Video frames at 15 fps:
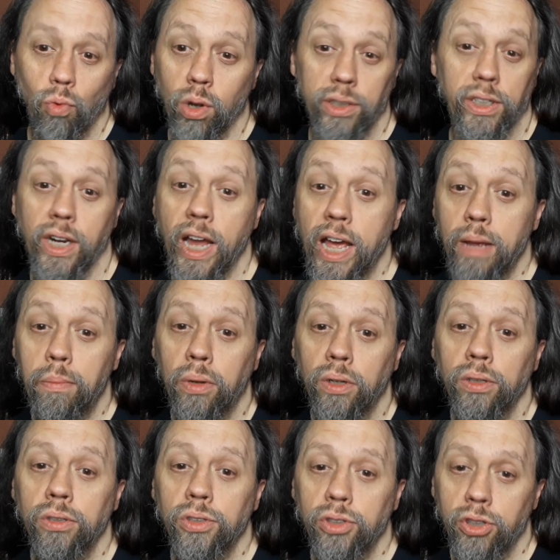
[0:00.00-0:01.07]
wasn't
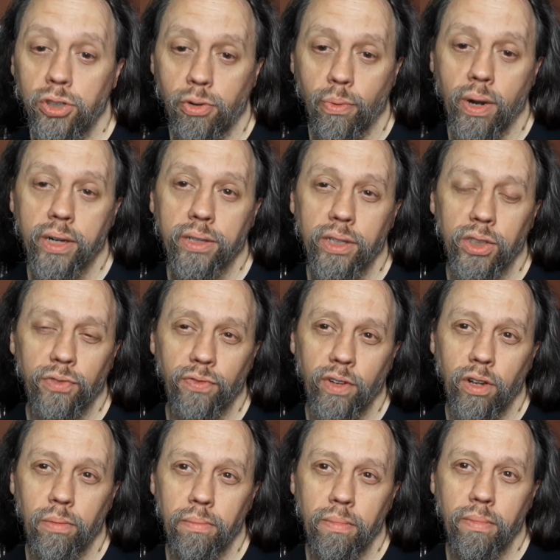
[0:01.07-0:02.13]
able to direct this
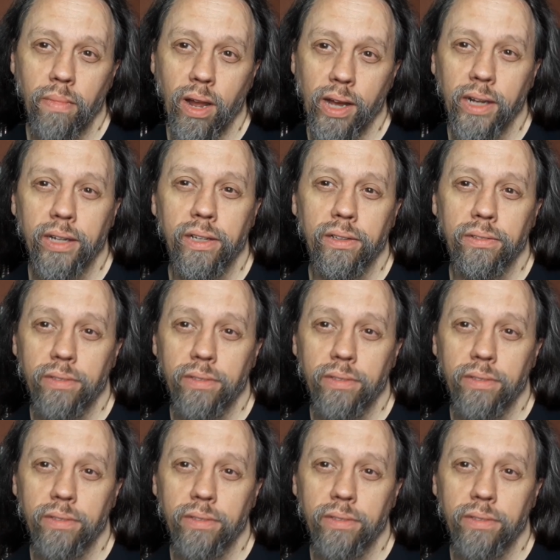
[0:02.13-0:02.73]
film like